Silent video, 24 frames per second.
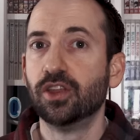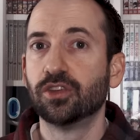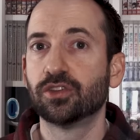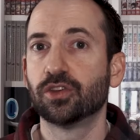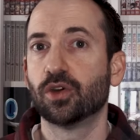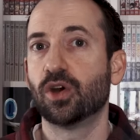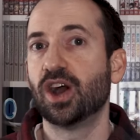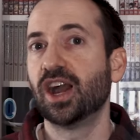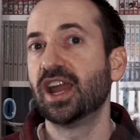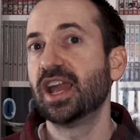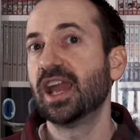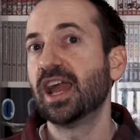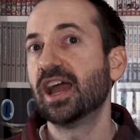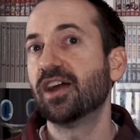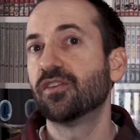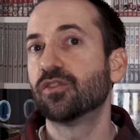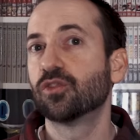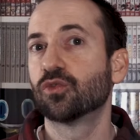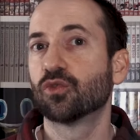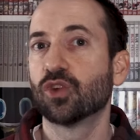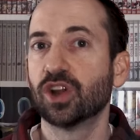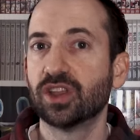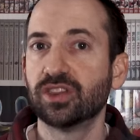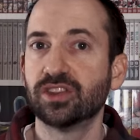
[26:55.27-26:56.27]
So I
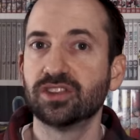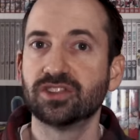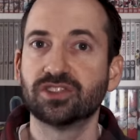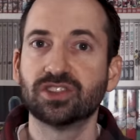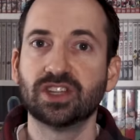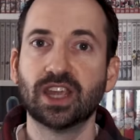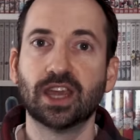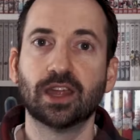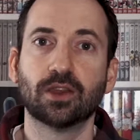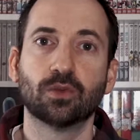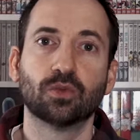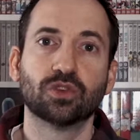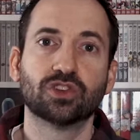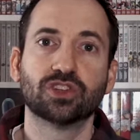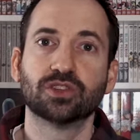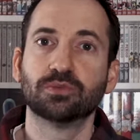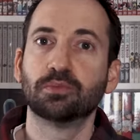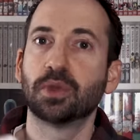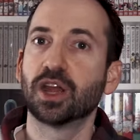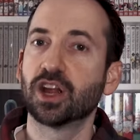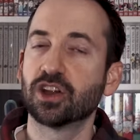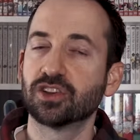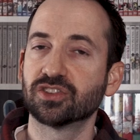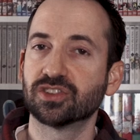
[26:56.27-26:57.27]
haven't read this yet, which is
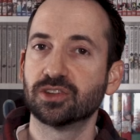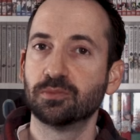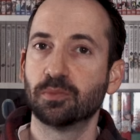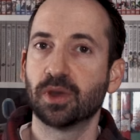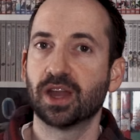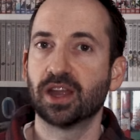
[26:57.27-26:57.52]
embarrassing,